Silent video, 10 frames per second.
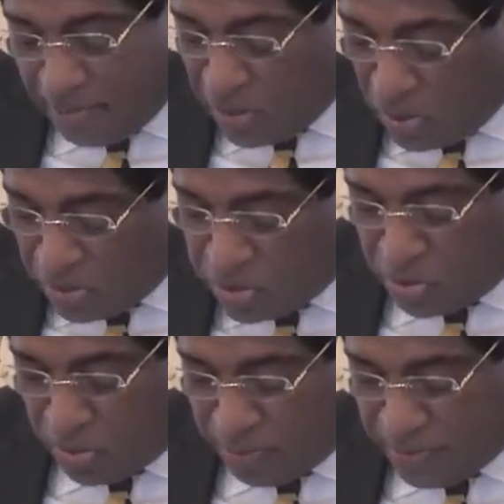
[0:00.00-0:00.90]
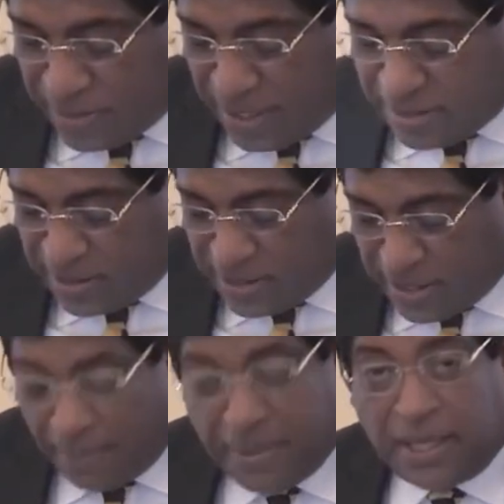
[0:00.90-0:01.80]
but also Mr. A.C.S.
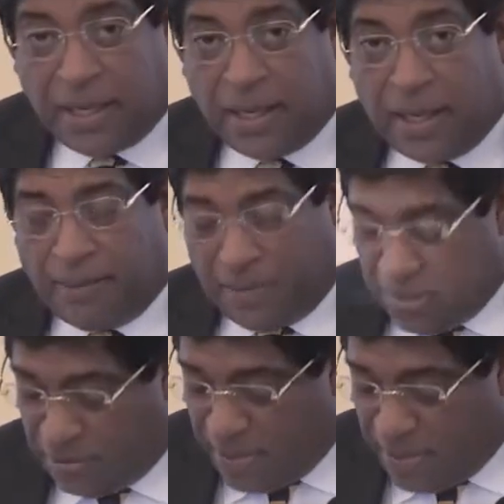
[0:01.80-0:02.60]
Hameed, Mrs.